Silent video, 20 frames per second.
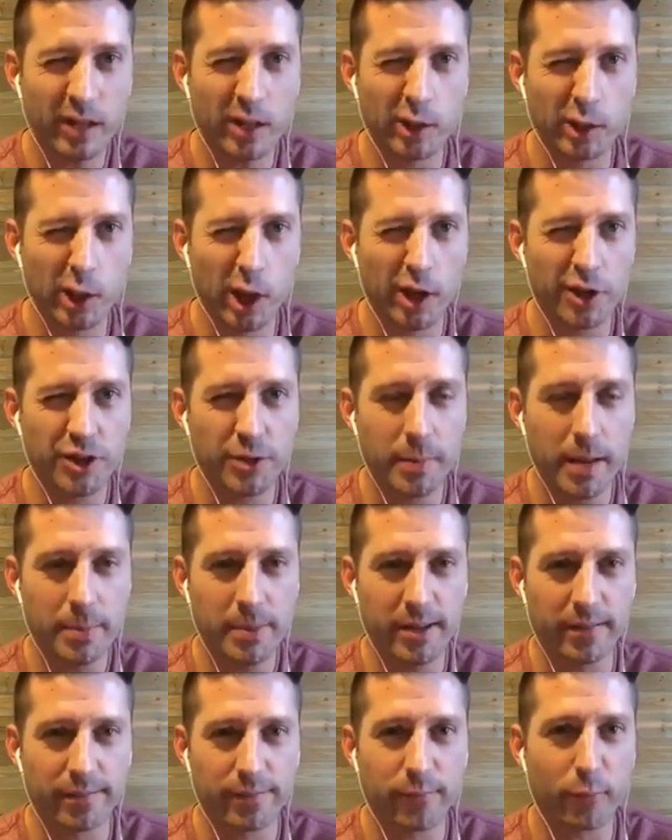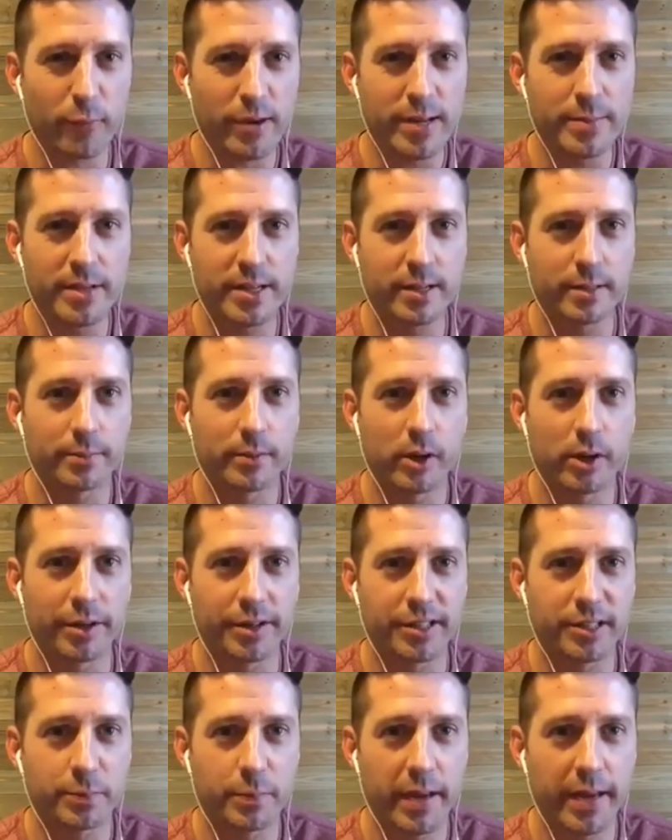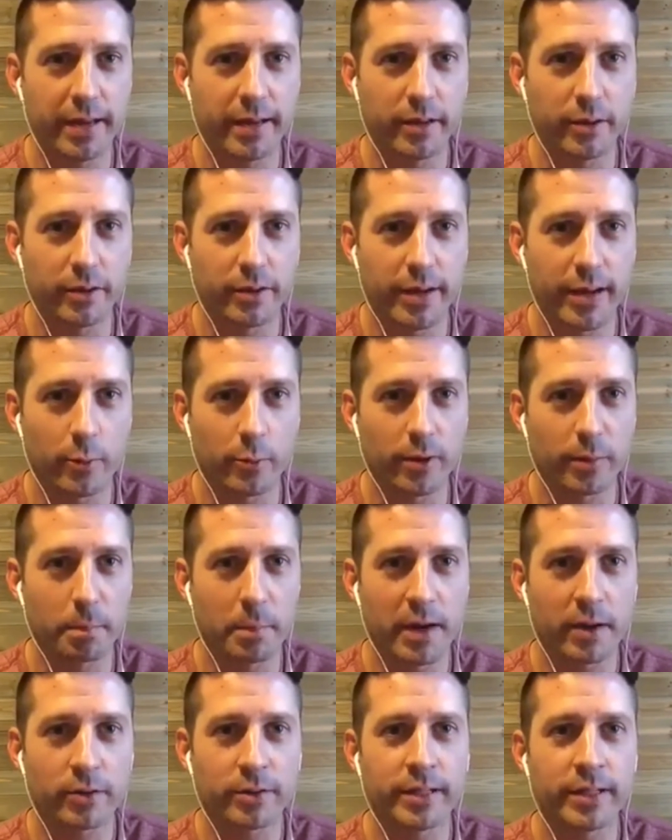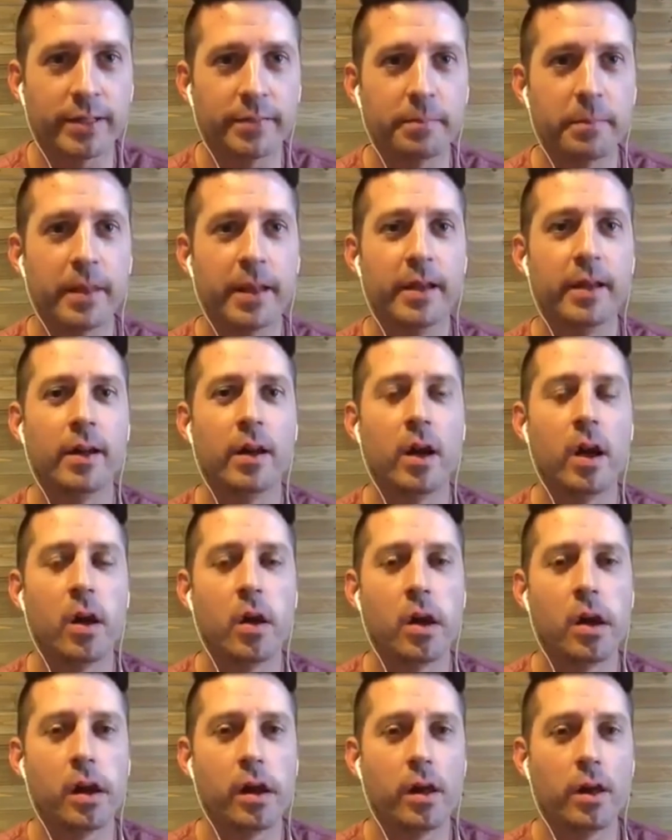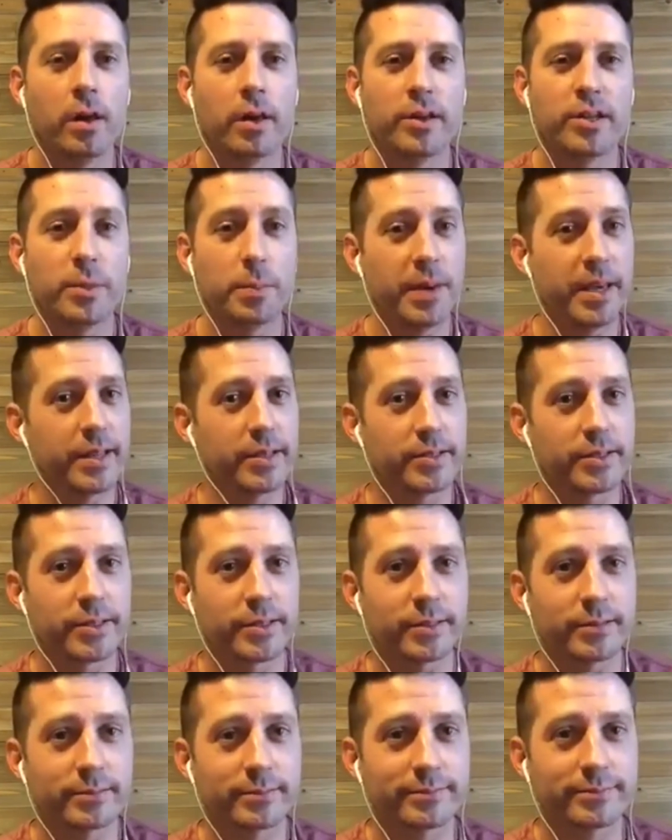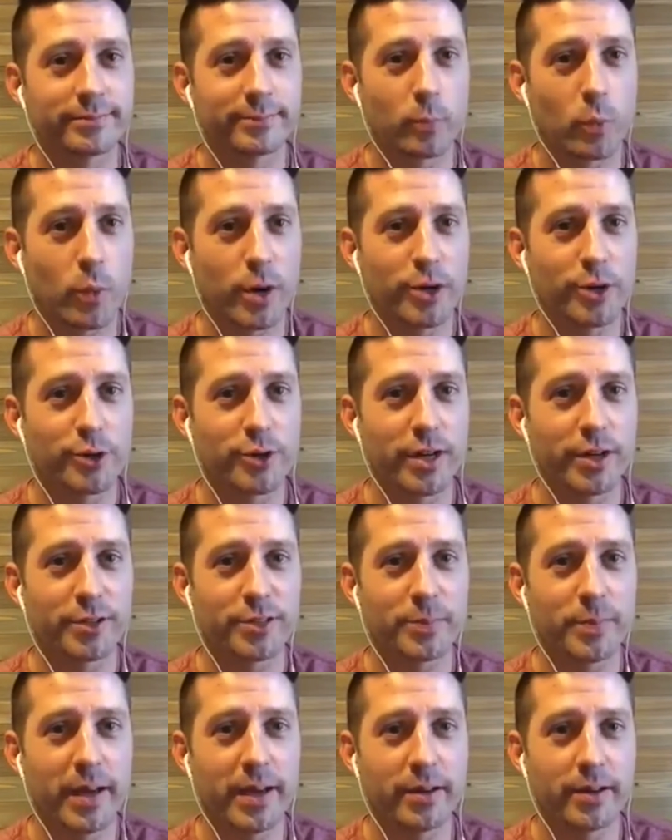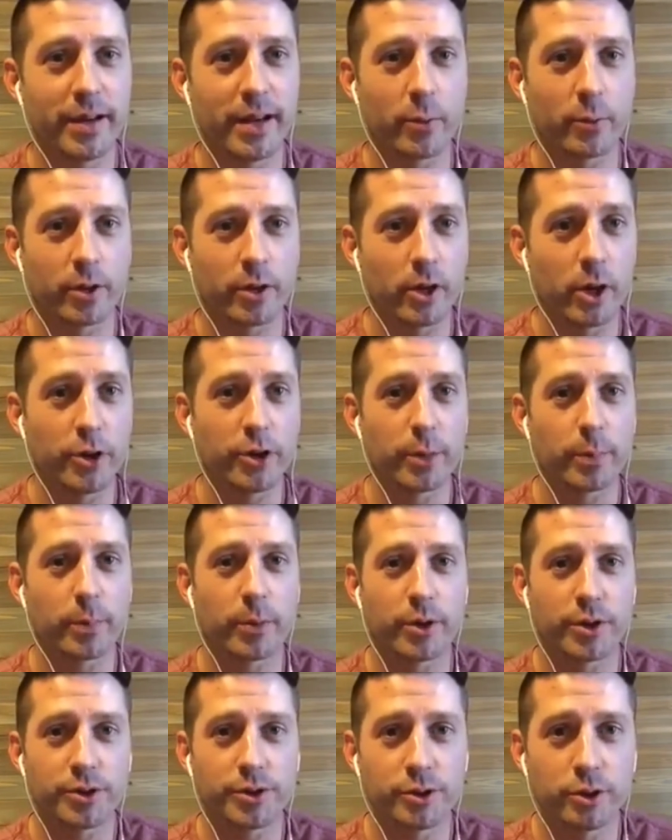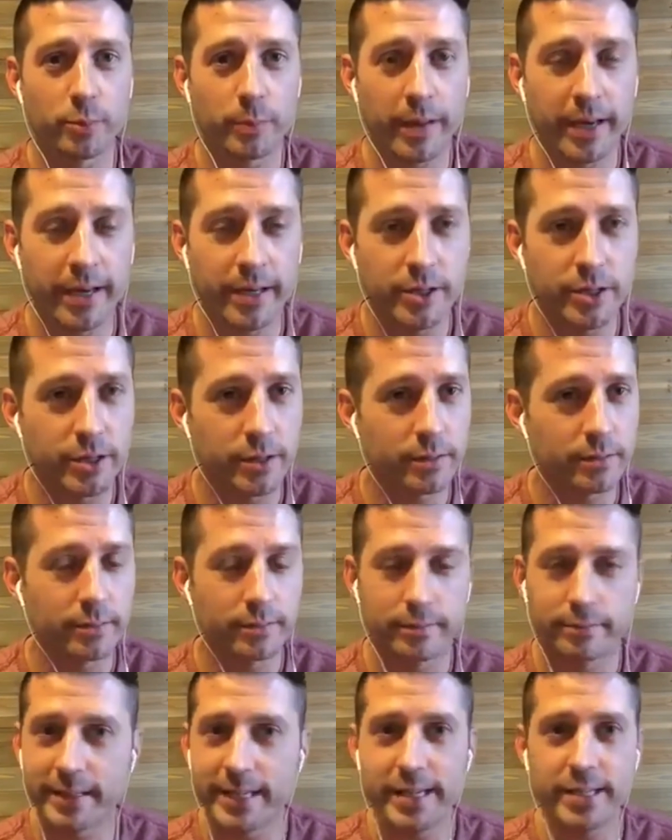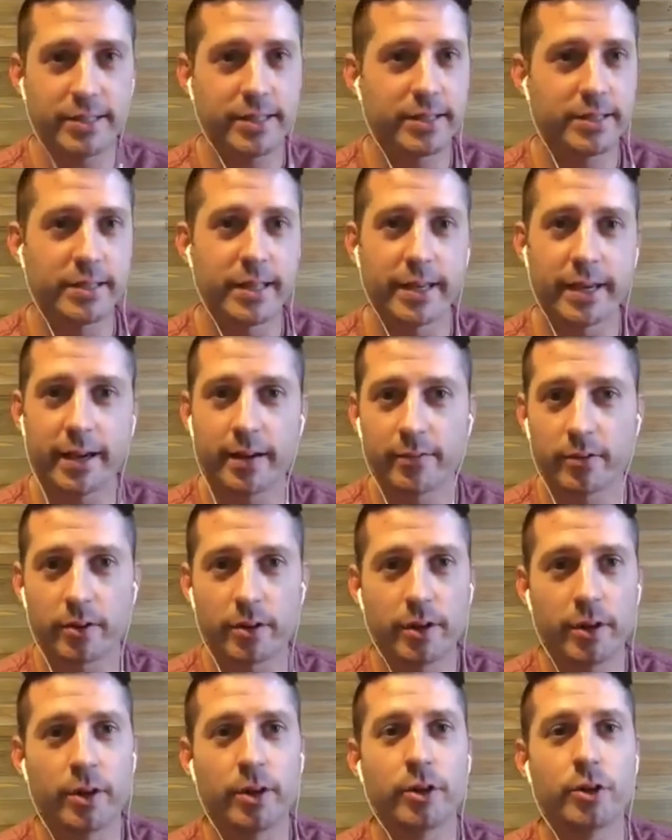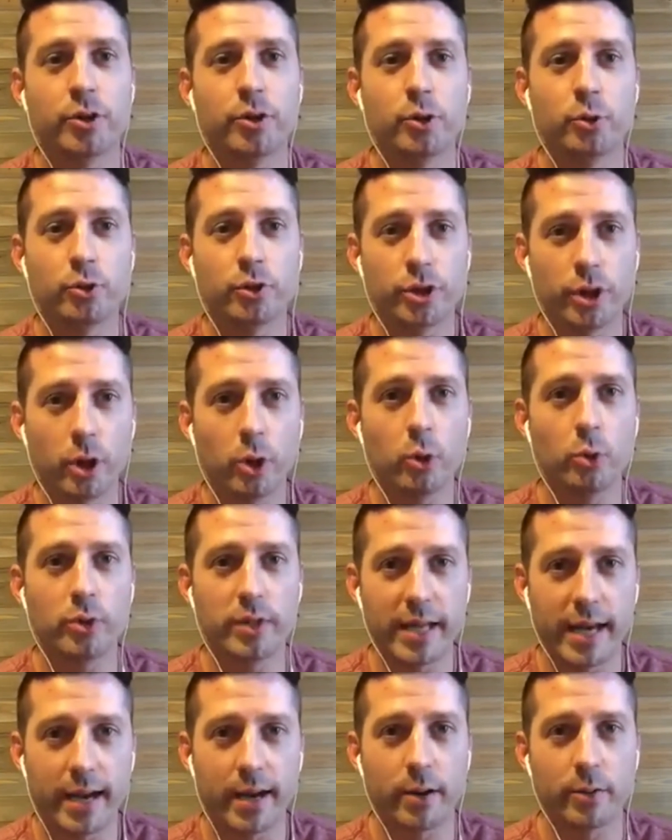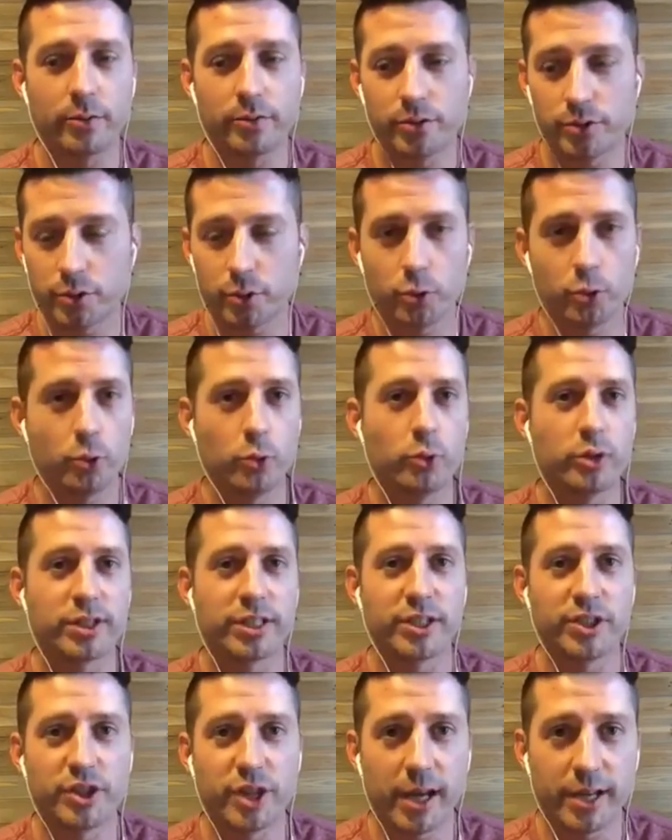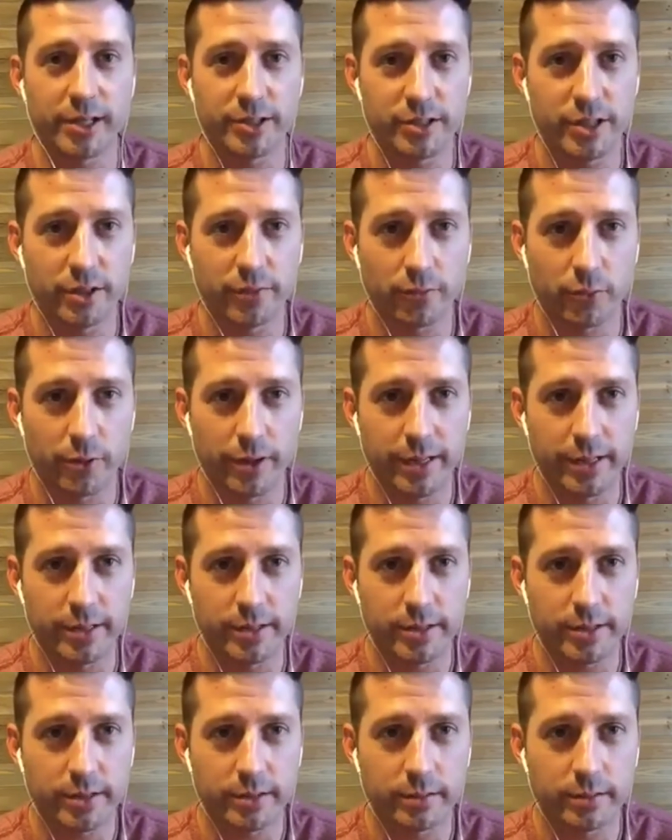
launch maybe a freemium on expanding your network. Marilyn, depends. Where are you trying to expand your network? On your personal page, easiest thing ever, you go down to suggested friends,